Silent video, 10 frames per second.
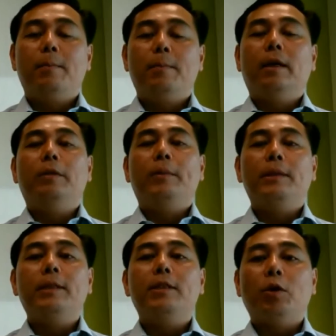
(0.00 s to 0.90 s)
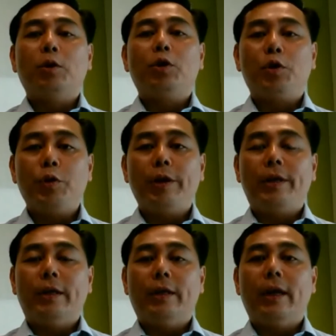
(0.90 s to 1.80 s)
But if the person is not
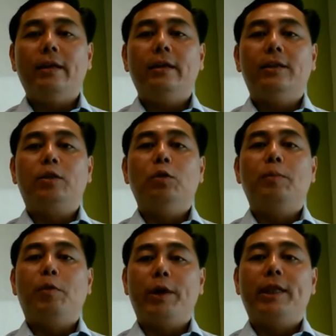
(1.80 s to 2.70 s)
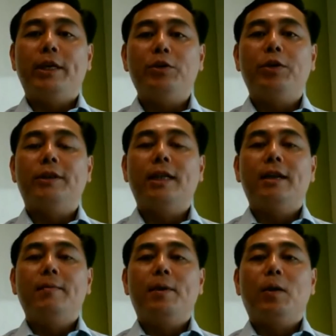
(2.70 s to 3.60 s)
trained, then it's going to be very dangerous,
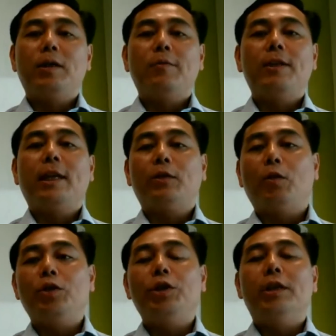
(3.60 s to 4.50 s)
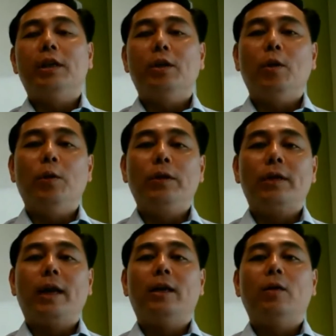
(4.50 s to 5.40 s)
because having technology
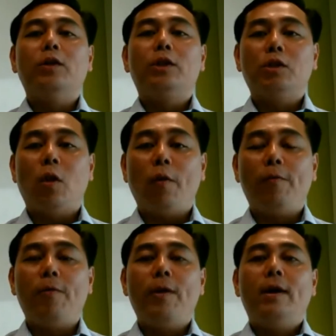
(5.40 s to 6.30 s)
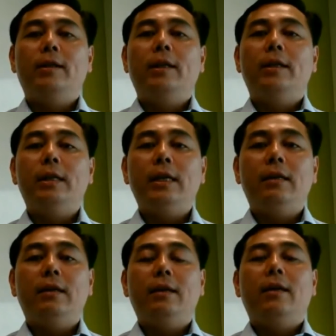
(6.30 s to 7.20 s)
alone cannot solve the need